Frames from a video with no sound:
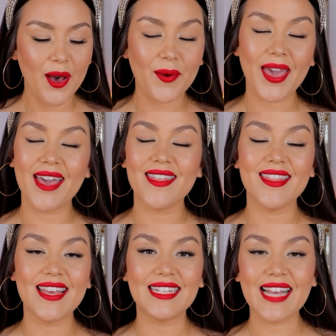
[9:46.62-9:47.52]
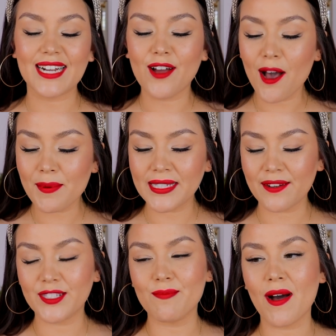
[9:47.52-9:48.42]
Okay, and then the exact opposite
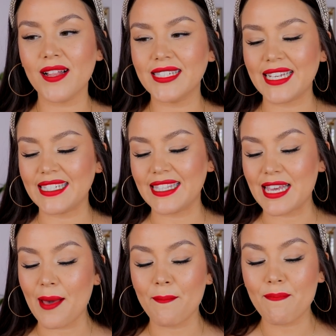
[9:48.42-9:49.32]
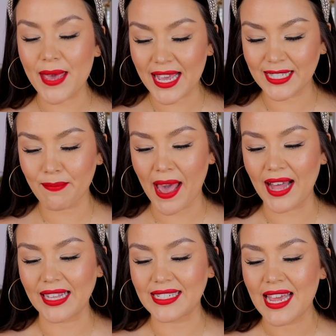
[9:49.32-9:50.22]
of smallest is the biggest
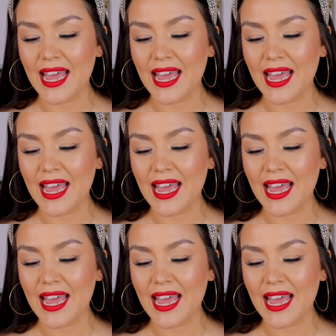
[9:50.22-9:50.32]
palette.